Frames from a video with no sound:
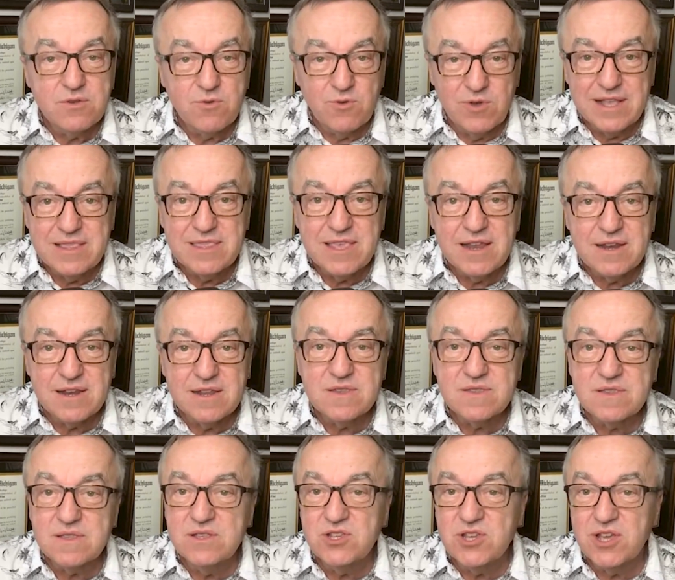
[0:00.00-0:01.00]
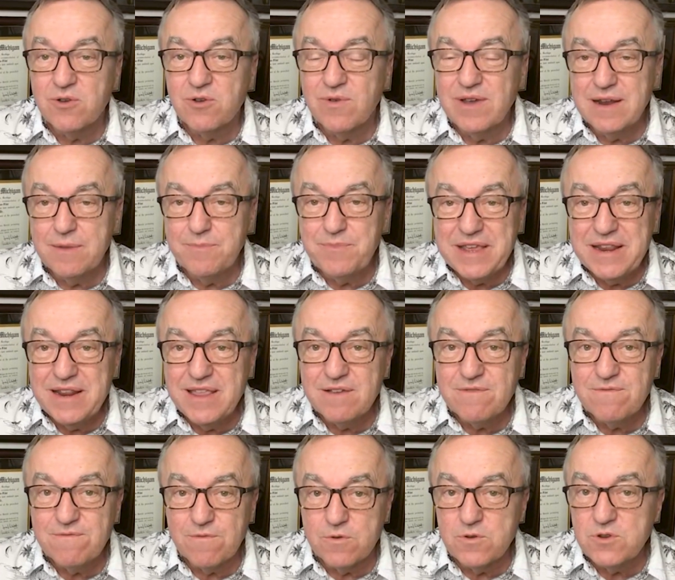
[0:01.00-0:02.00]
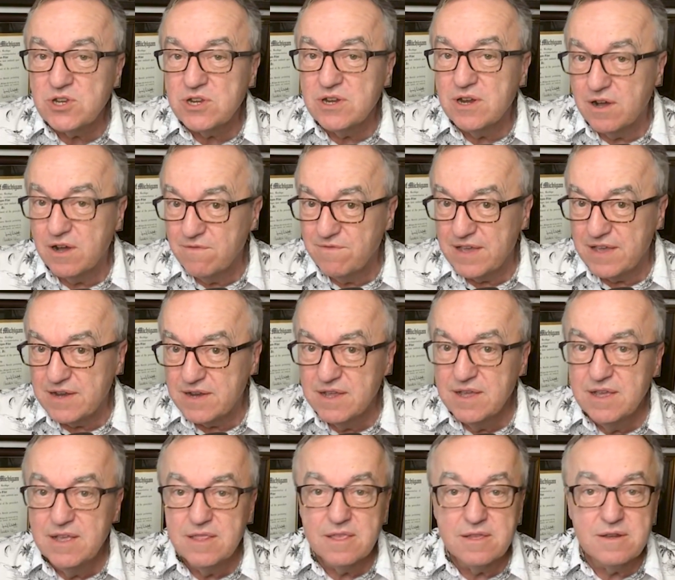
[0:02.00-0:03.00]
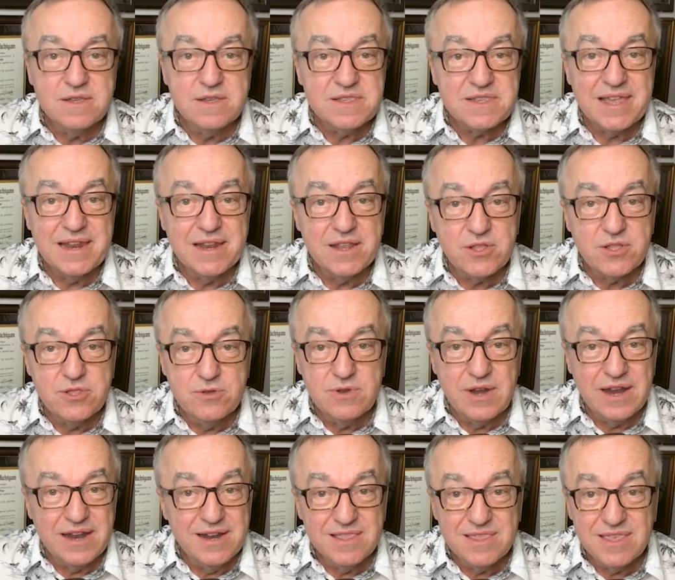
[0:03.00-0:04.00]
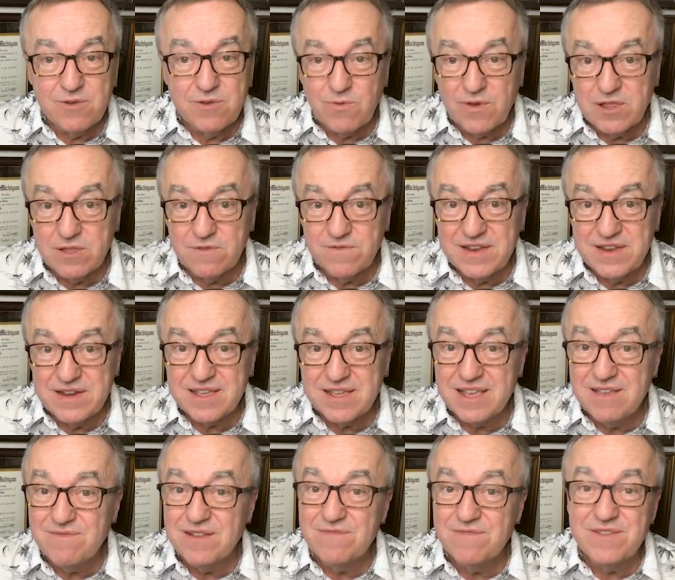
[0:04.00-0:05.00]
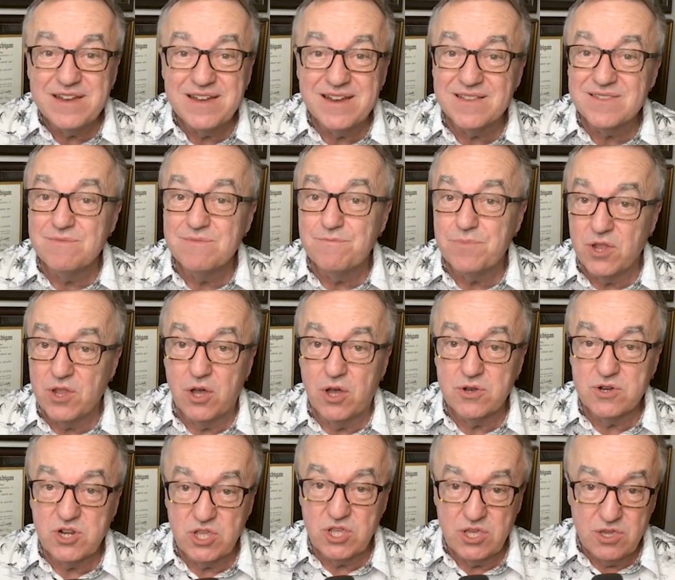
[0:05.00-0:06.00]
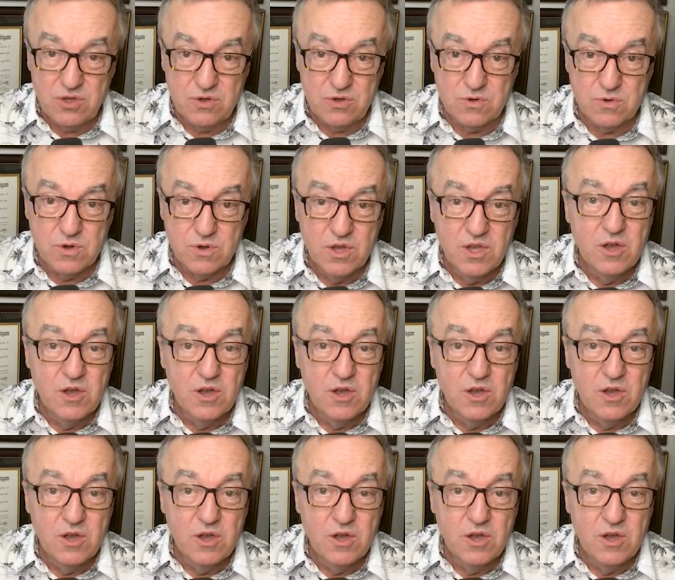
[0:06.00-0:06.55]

Create that list and generate a PDF version of it. The list can include anything relevant, even if it doesn't belong to you.